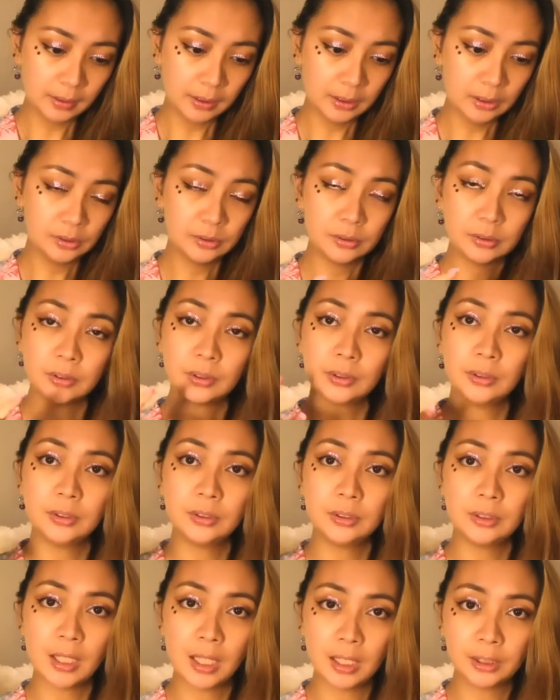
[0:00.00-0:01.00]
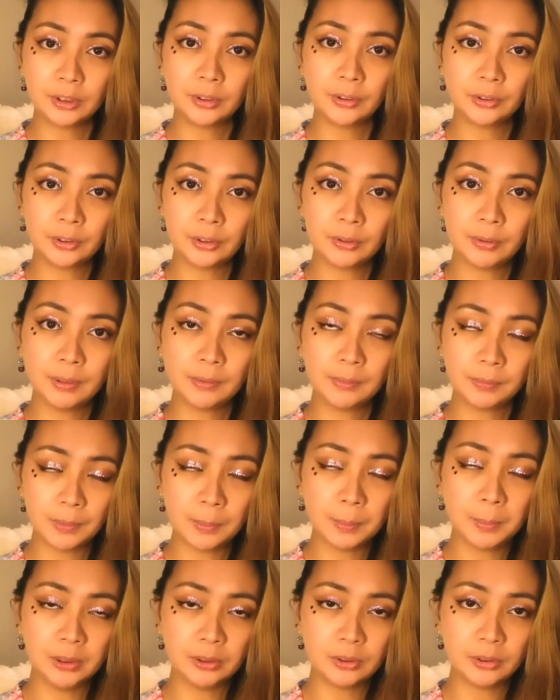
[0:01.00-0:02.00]
ordering
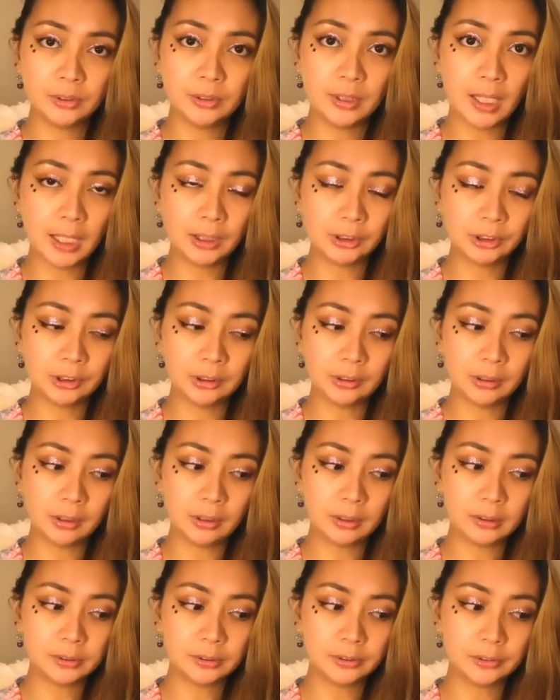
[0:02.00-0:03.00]
from international.